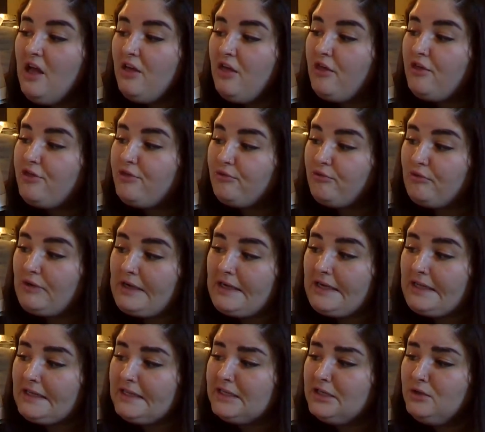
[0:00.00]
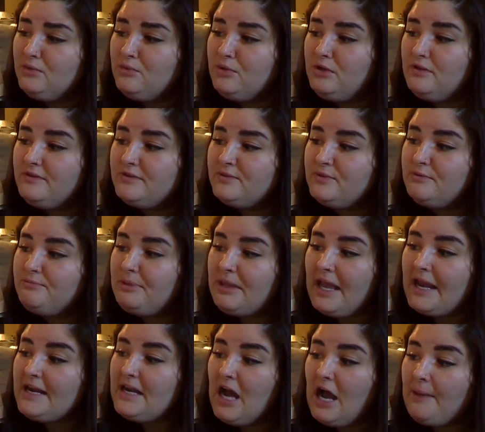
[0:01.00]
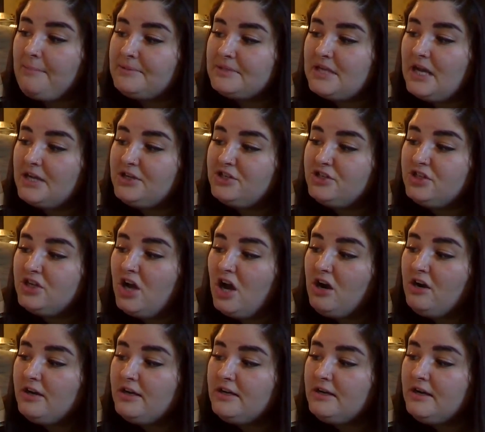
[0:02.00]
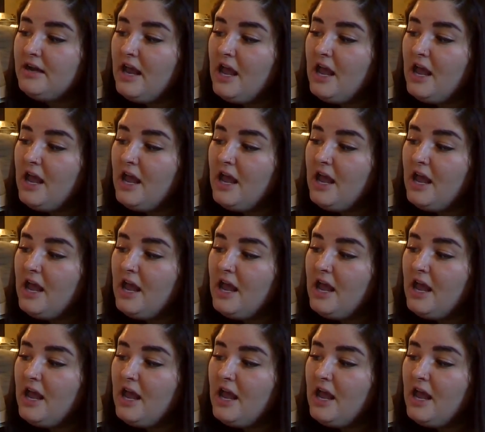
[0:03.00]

The three little wolves were playing hopscotch in the garden.